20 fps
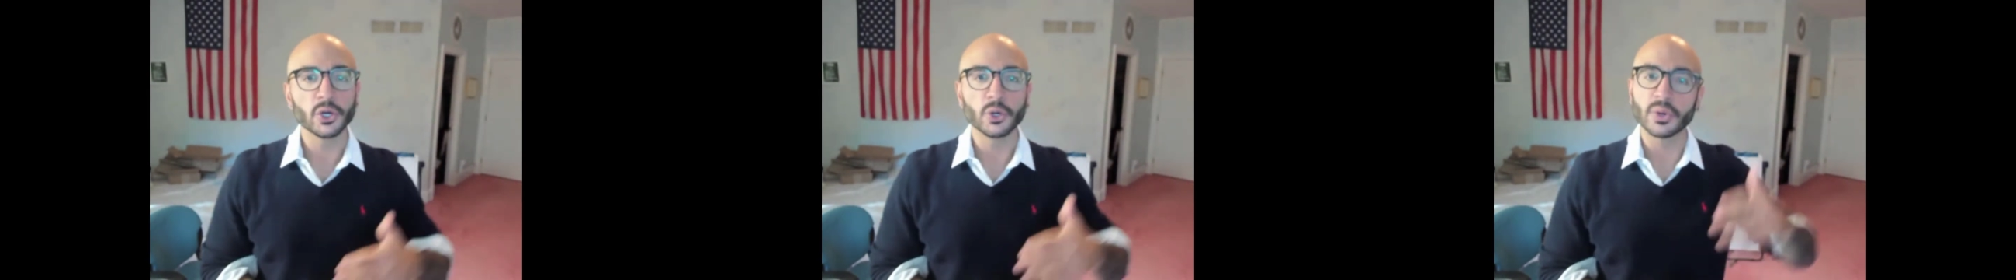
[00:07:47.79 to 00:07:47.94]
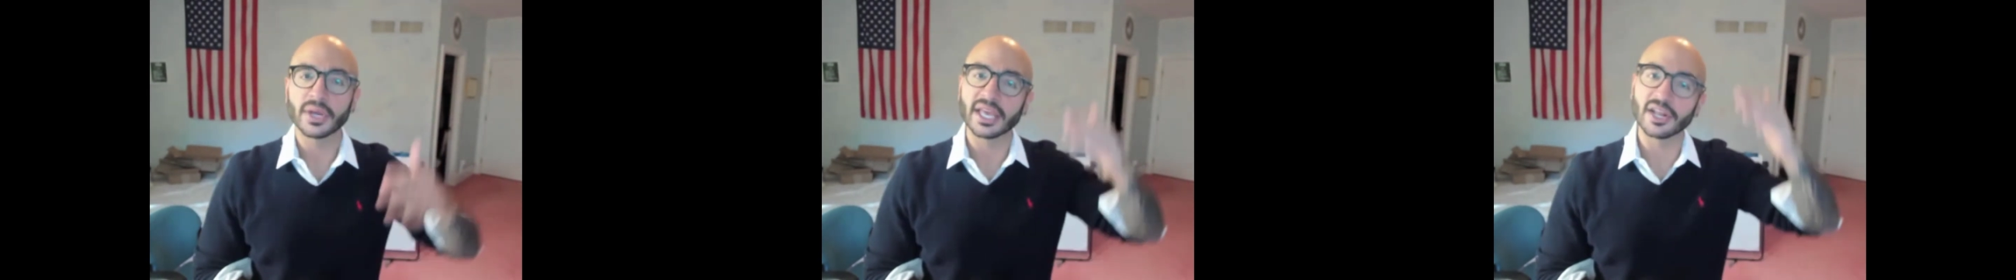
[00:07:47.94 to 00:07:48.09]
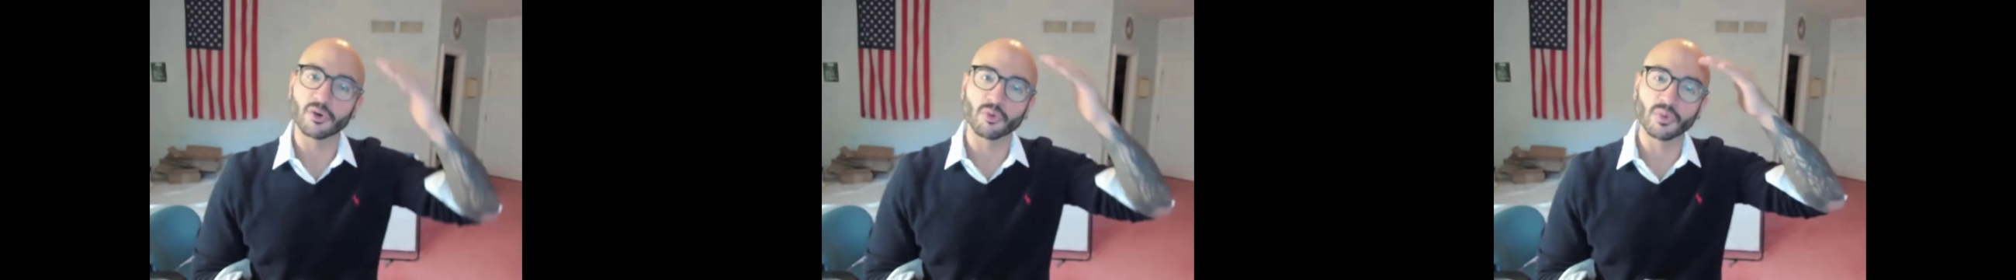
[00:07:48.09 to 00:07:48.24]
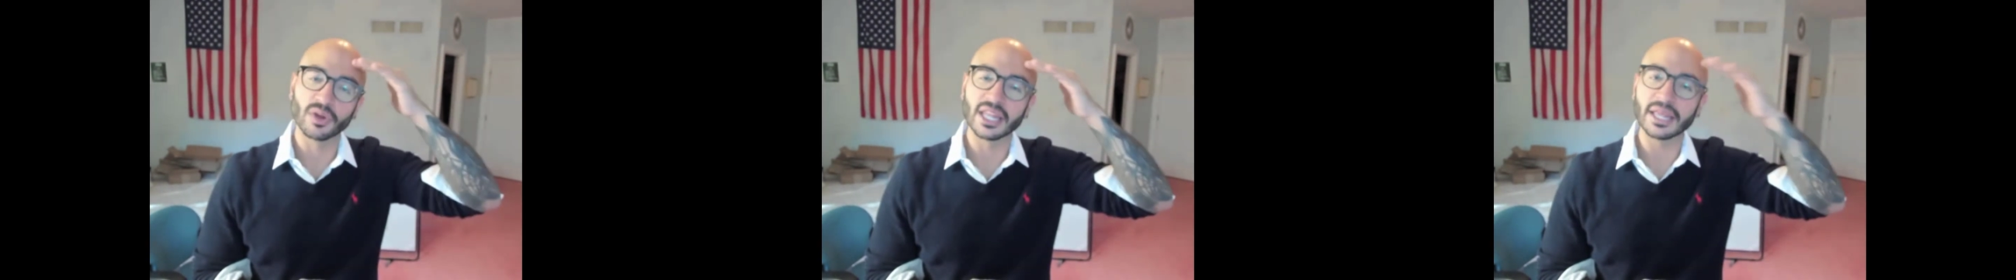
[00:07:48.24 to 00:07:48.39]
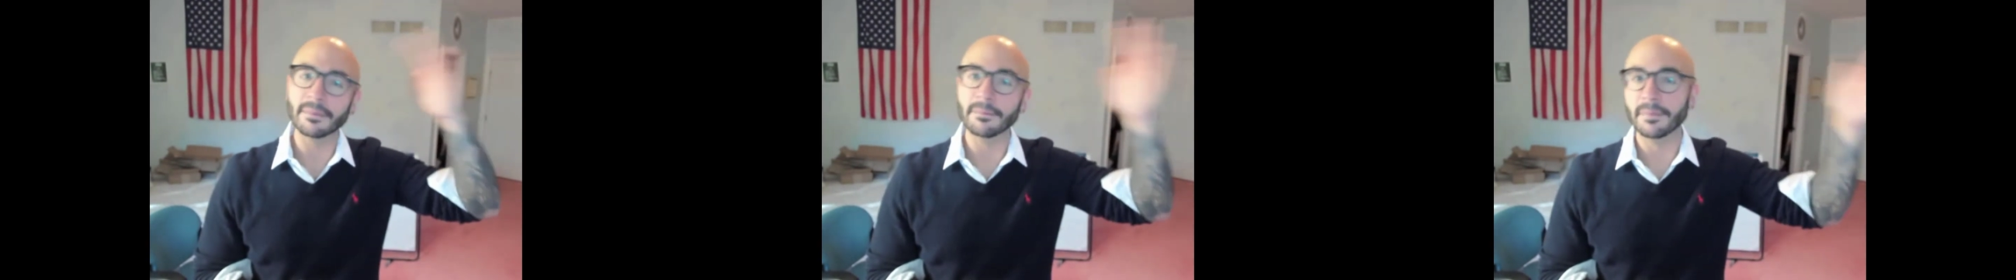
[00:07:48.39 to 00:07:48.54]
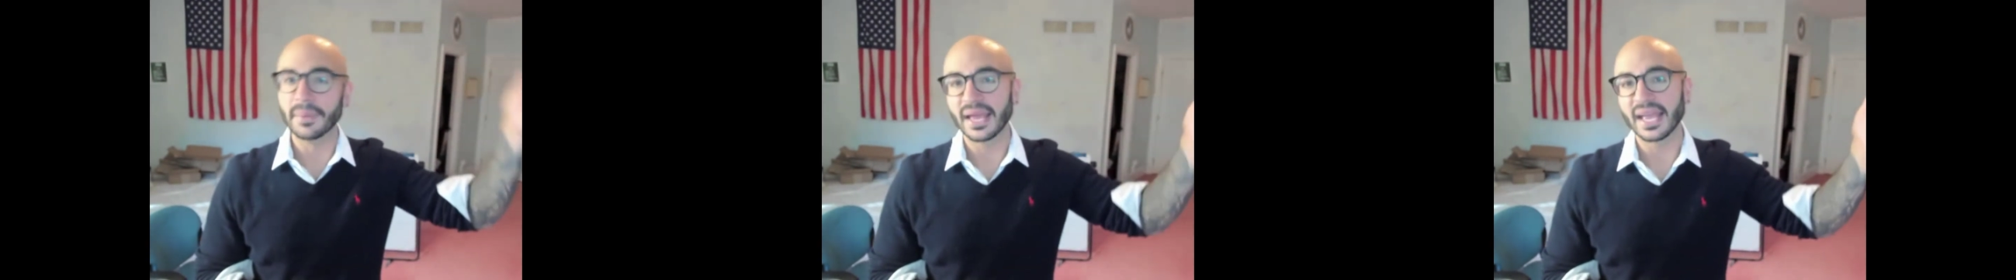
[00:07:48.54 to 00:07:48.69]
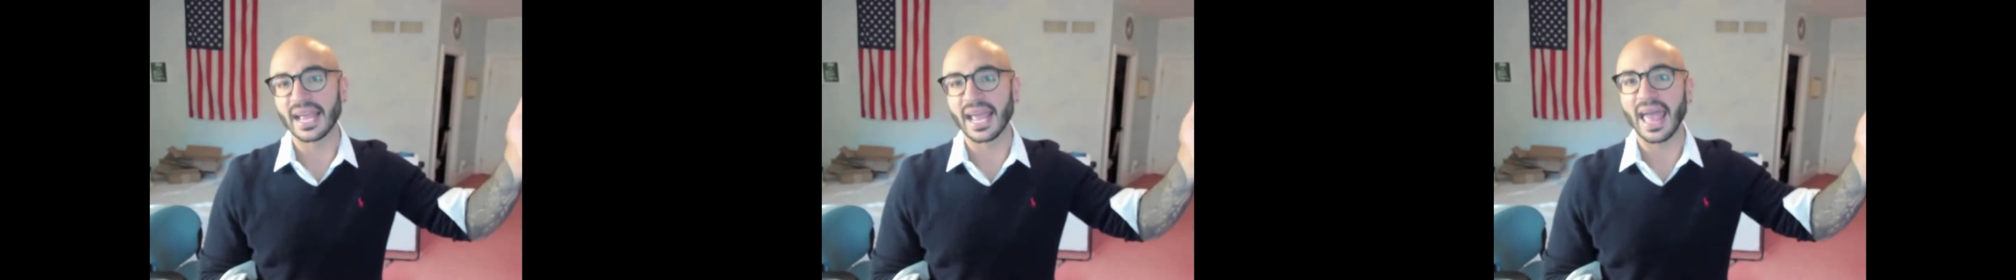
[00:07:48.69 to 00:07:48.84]
who get a really
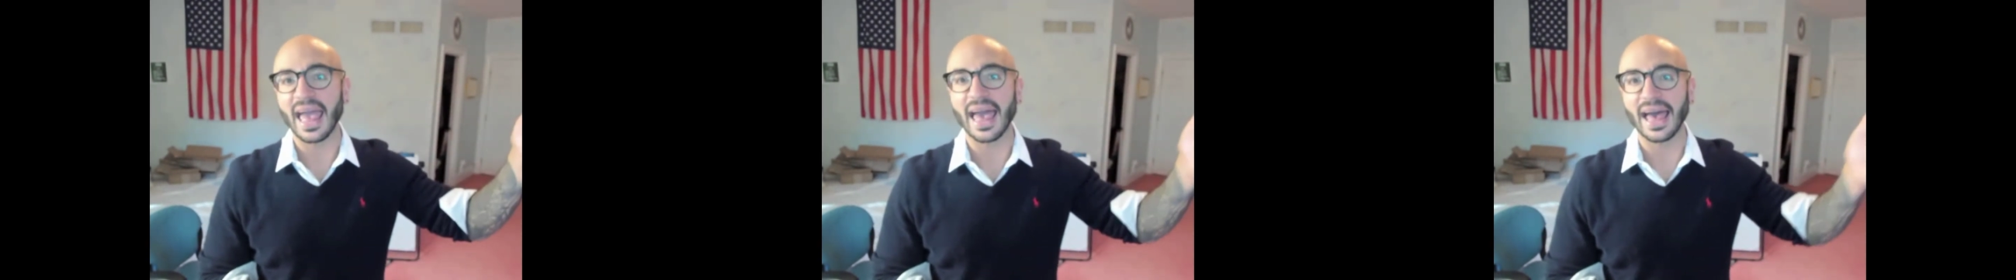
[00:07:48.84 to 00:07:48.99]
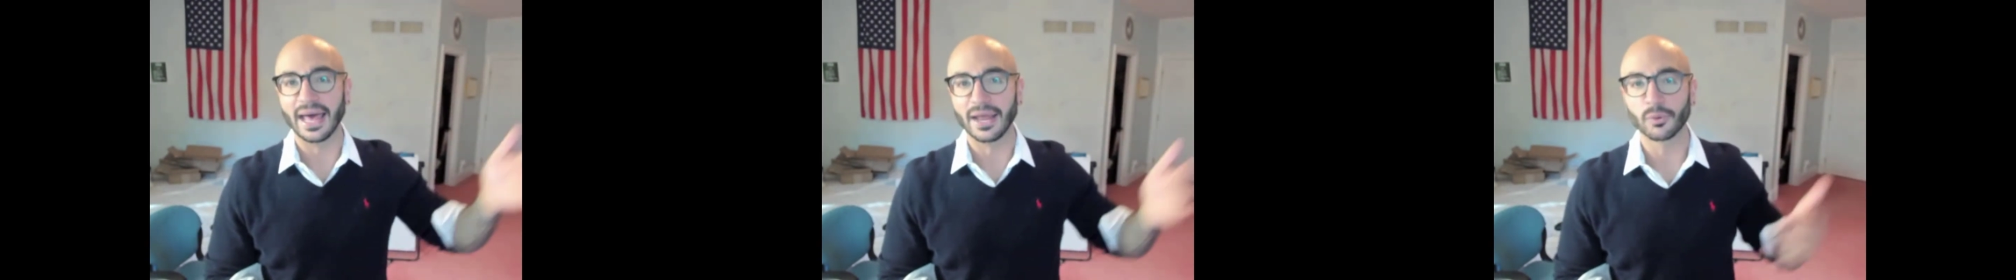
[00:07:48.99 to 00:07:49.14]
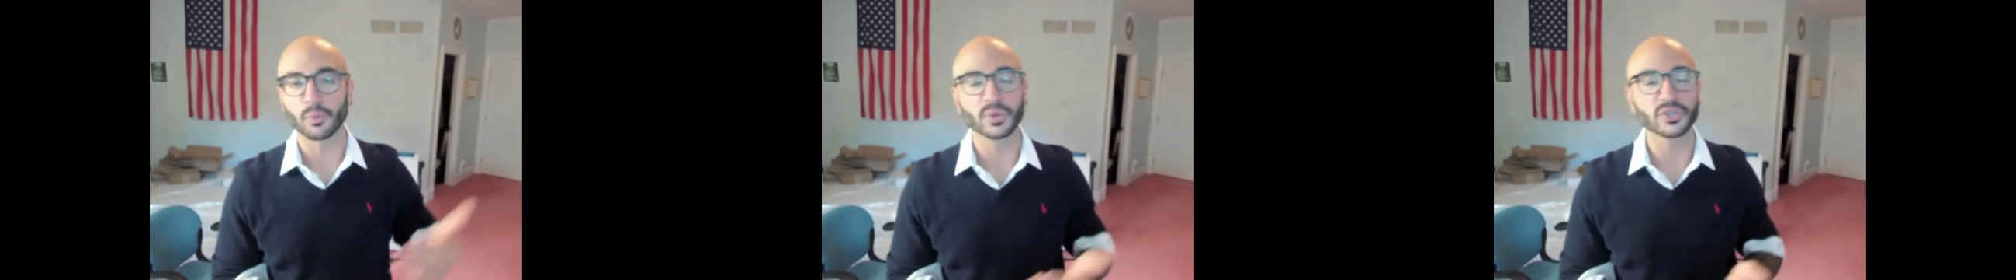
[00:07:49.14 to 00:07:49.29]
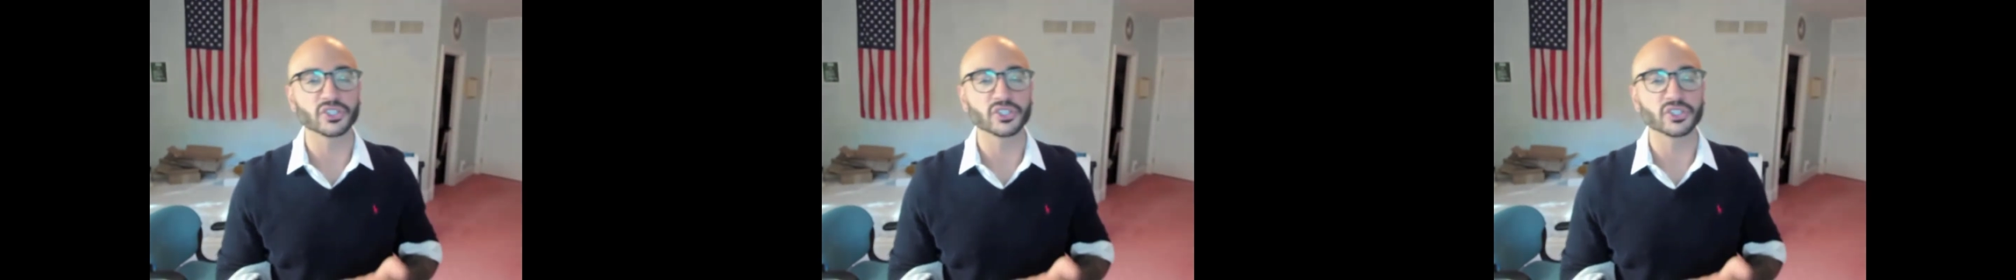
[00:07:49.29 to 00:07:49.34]
big head,